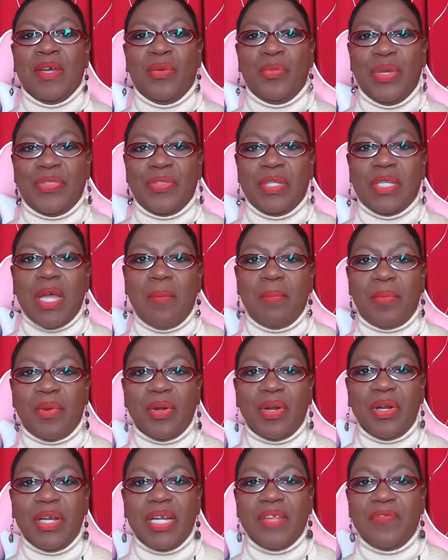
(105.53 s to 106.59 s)
with a
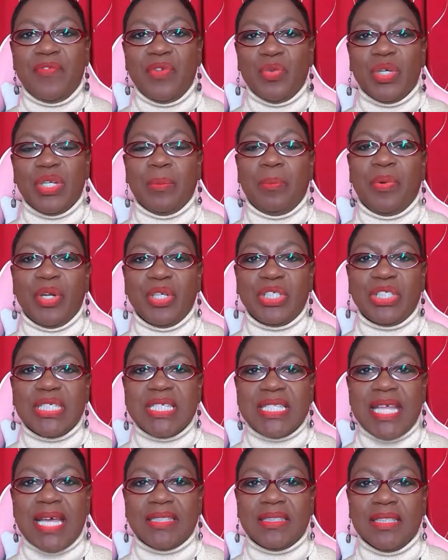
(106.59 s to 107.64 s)
number. And if you want to
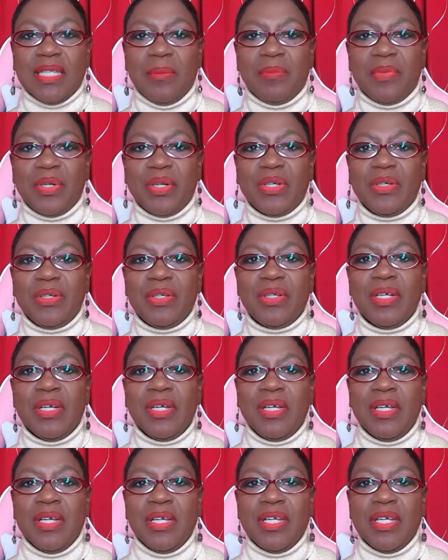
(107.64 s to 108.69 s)
purchase that number,
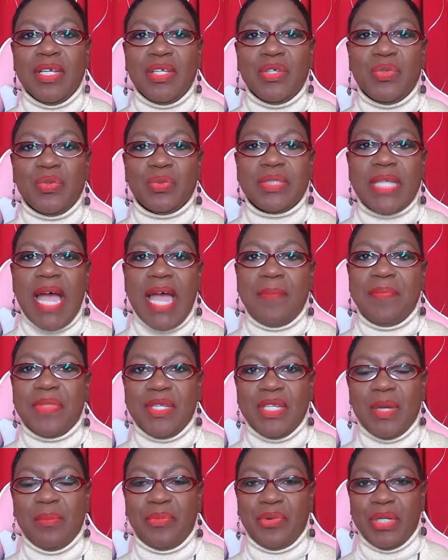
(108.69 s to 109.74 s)
you type the
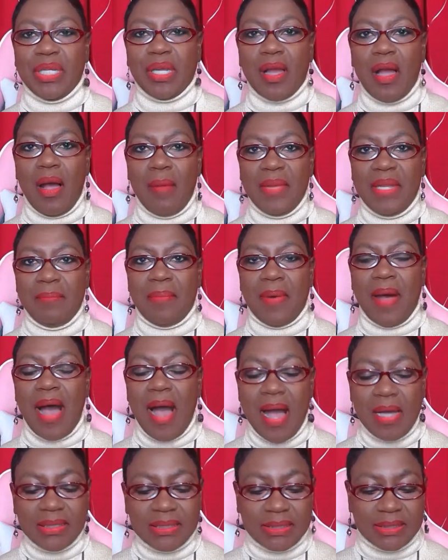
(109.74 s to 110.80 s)
number in the comment
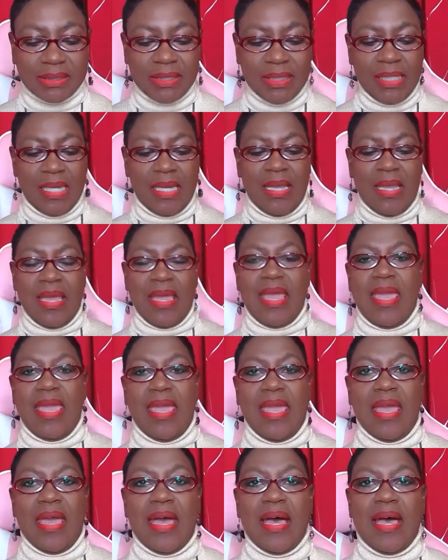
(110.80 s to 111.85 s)
box
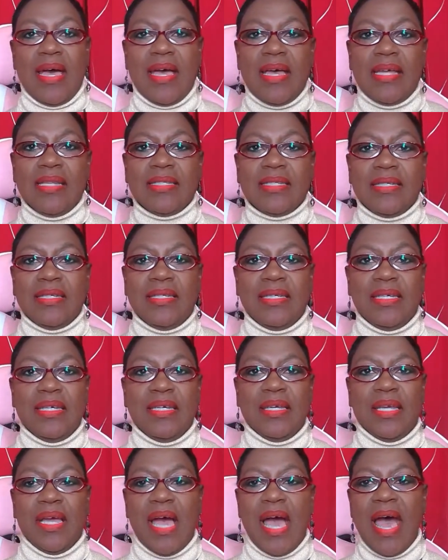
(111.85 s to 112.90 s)
and
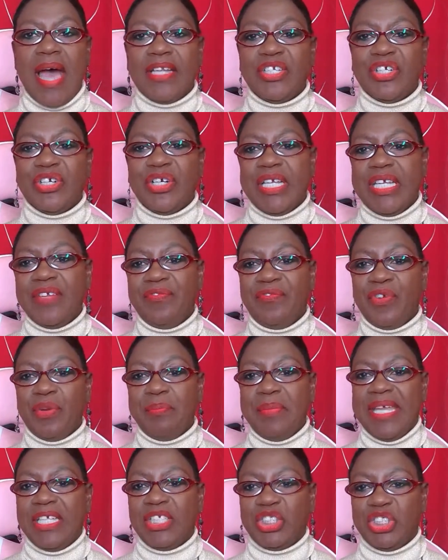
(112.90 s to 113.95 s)
add your
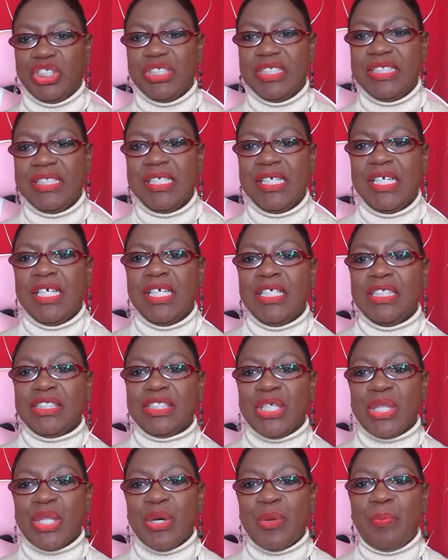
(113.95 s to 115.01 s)
information
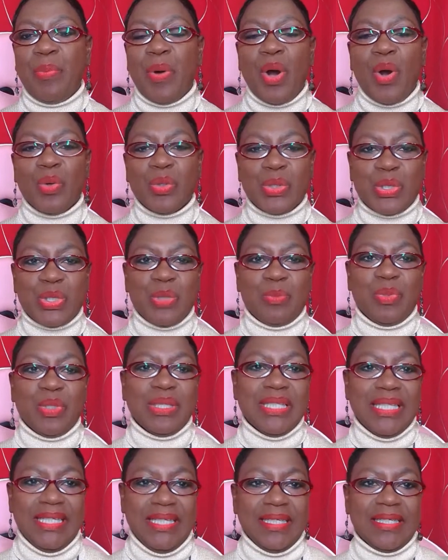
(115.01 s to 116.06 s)
to the postable
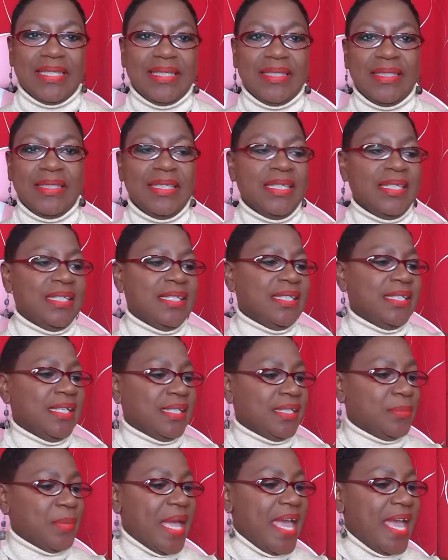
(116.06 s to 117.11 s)
link
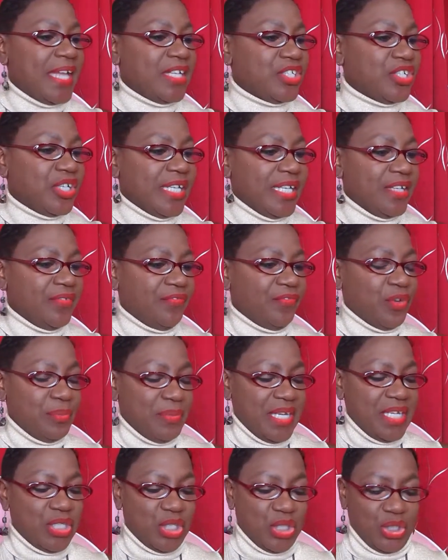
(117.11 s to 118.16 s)
add your
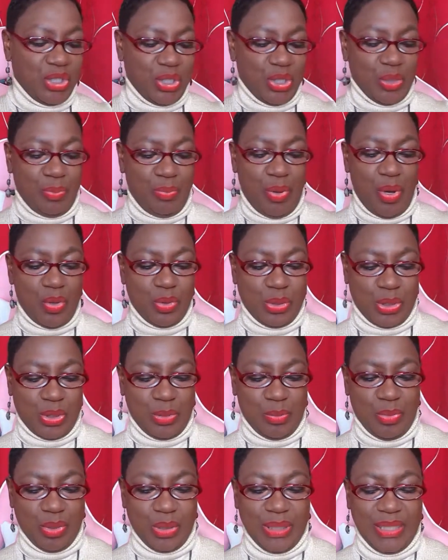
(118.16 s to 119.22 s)
information to the
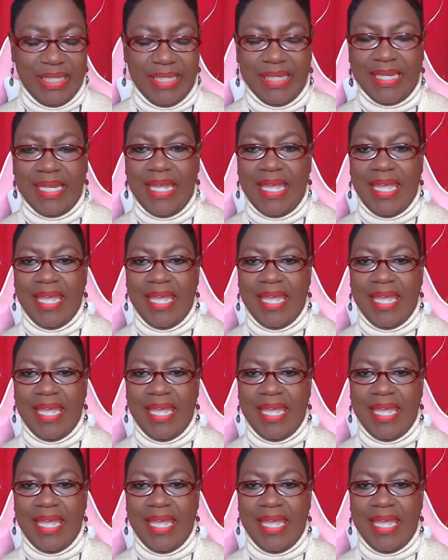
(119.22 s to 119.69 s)
postable link